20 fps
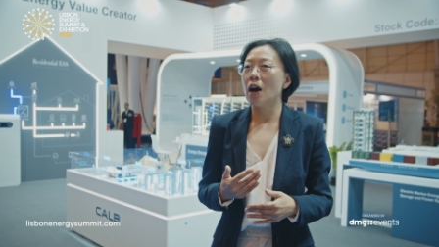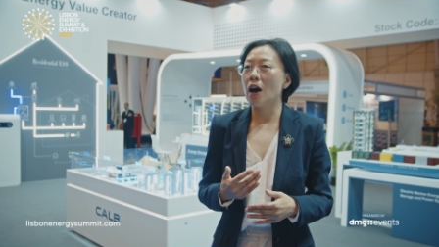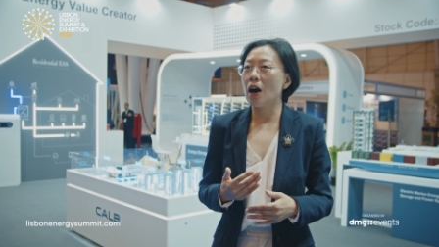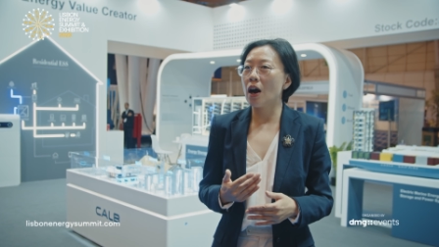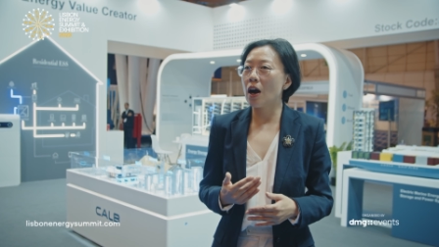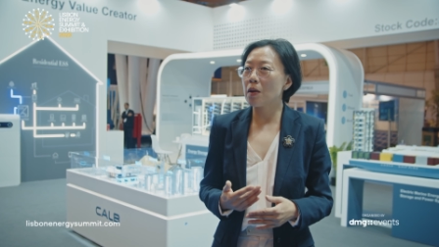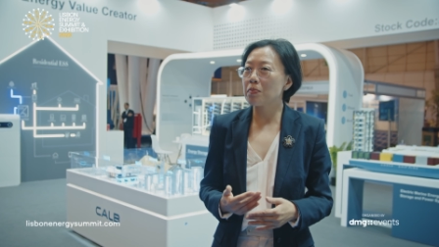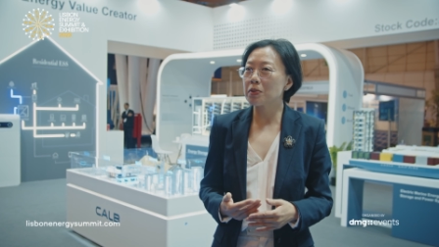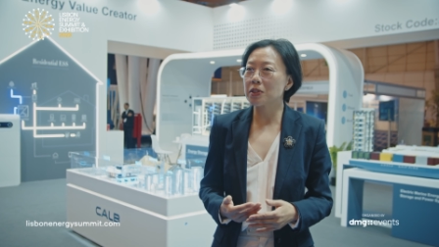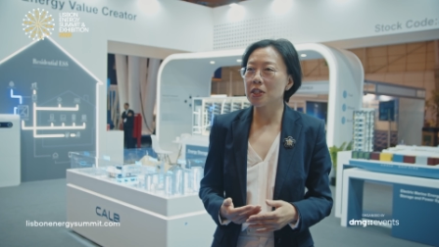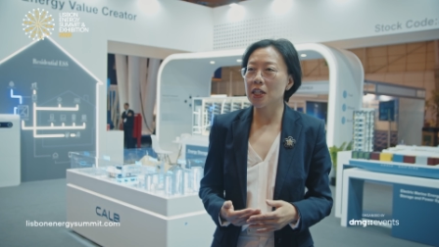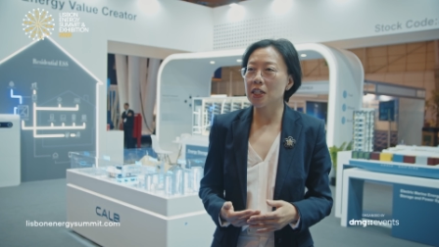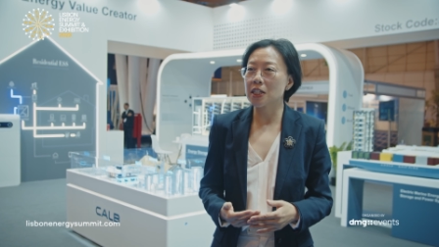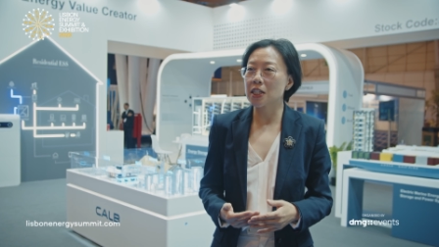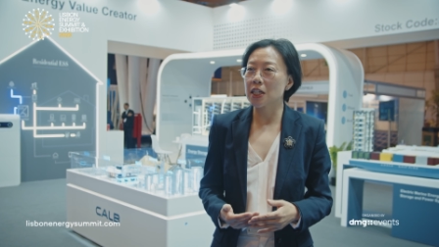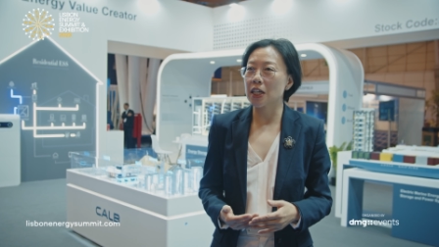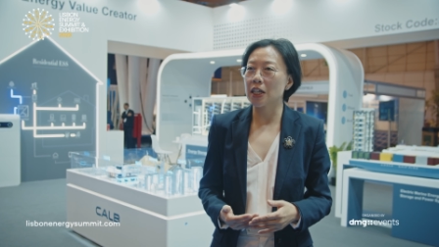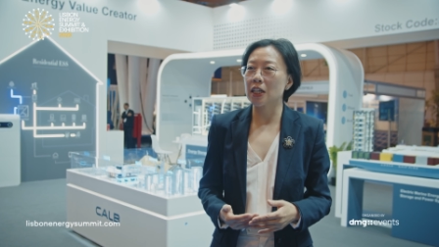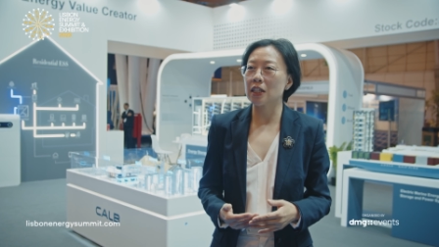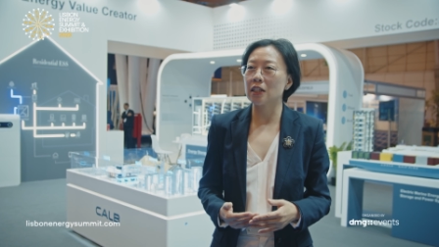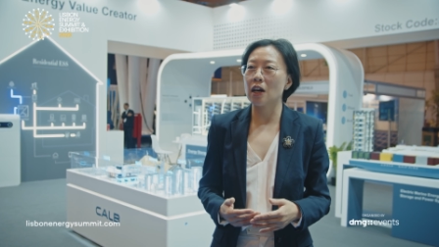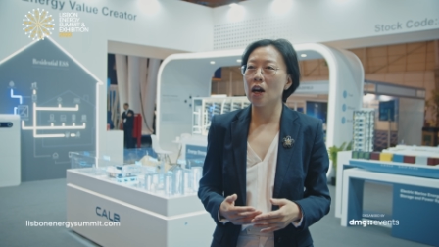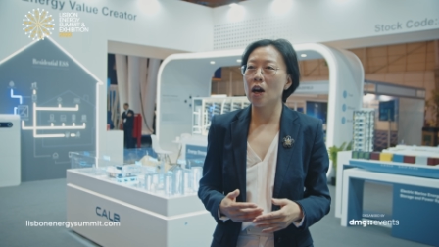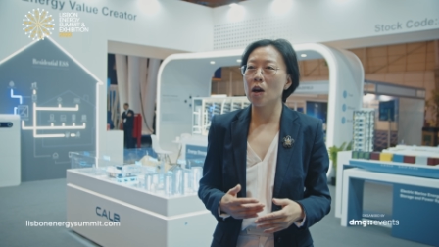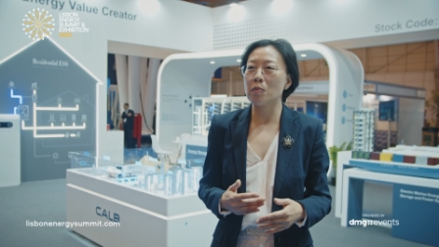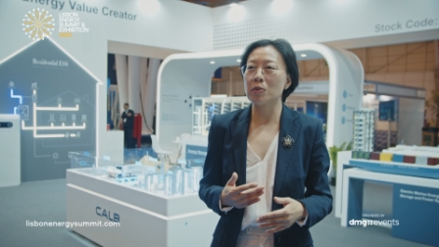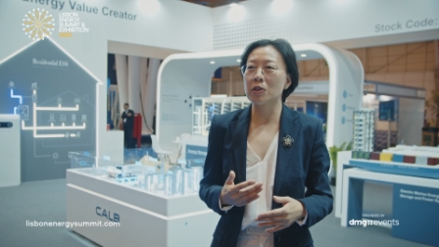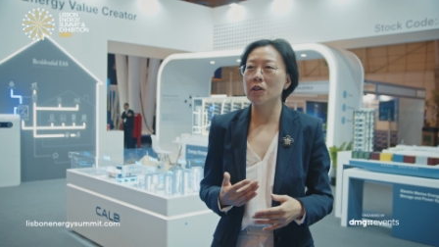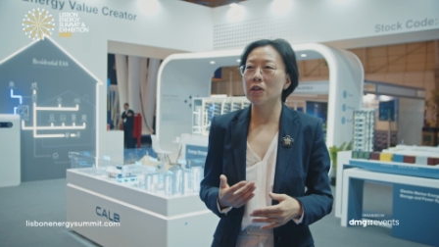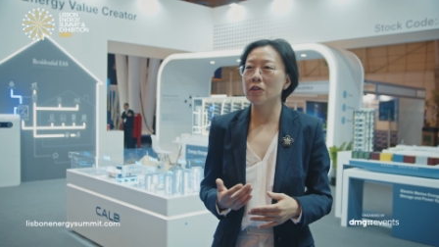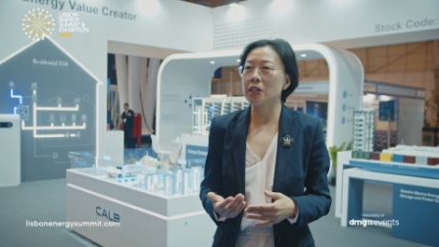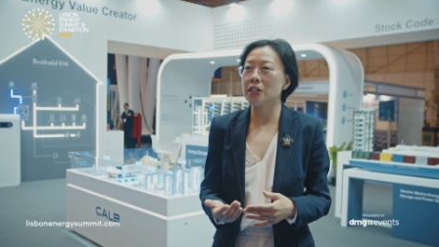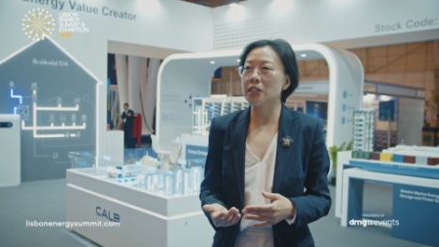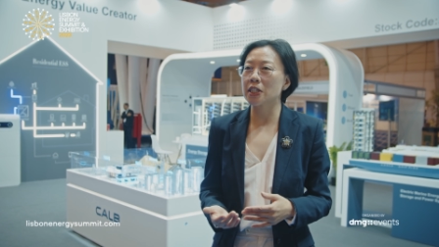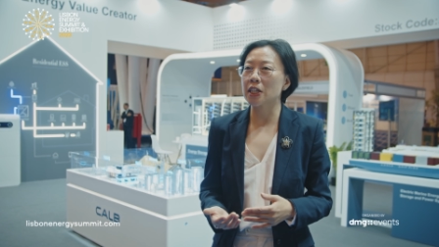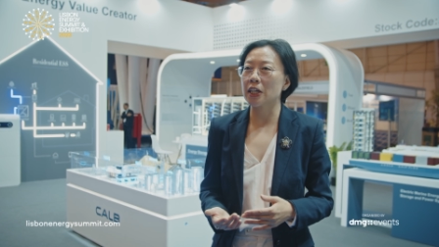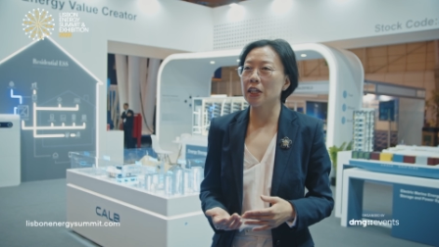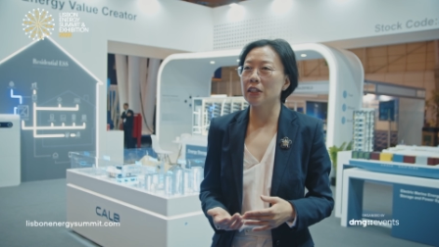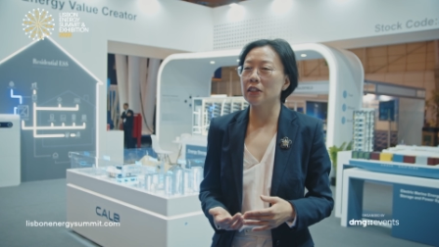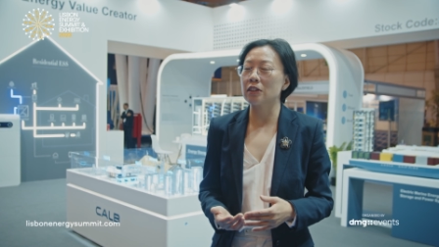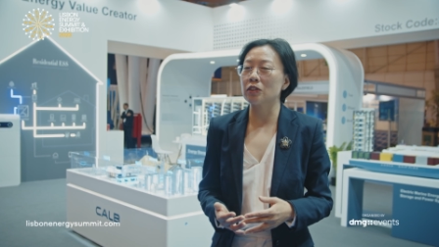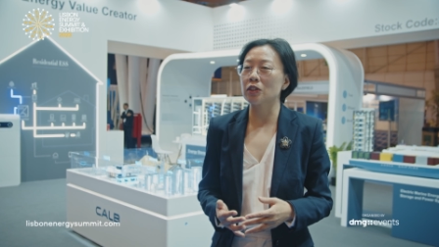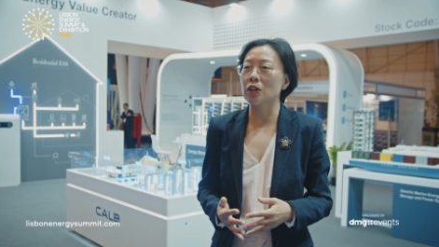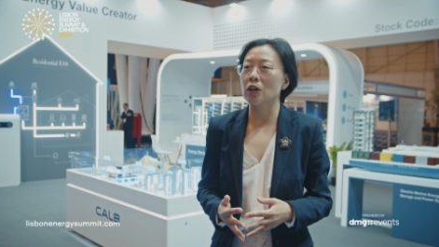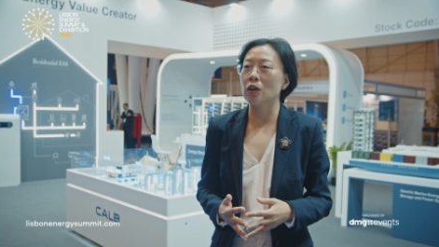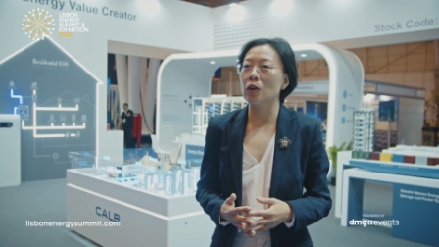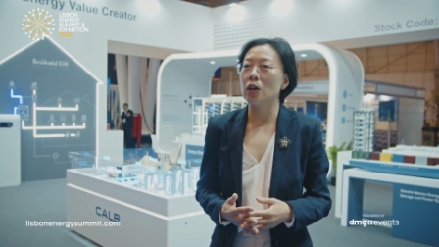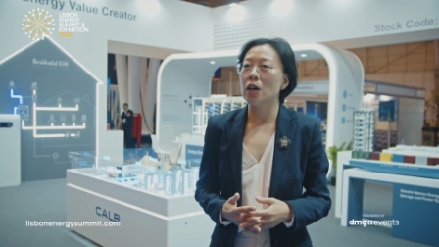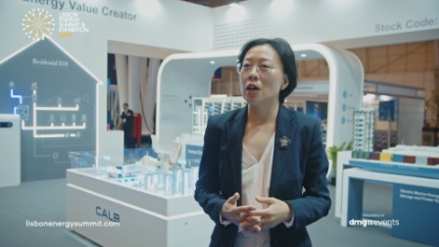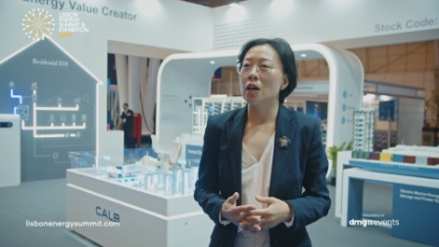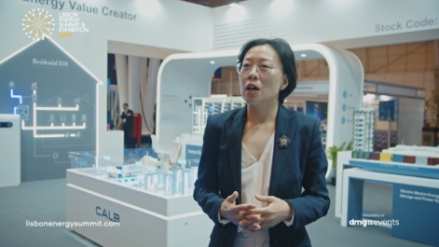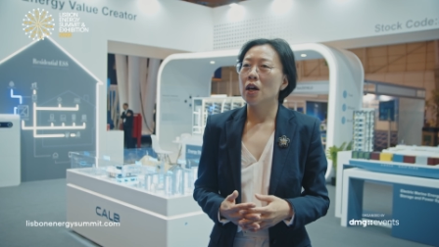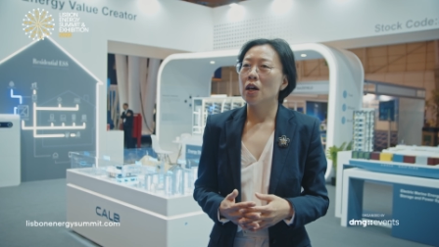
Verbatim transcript: updated, upgraded, you know,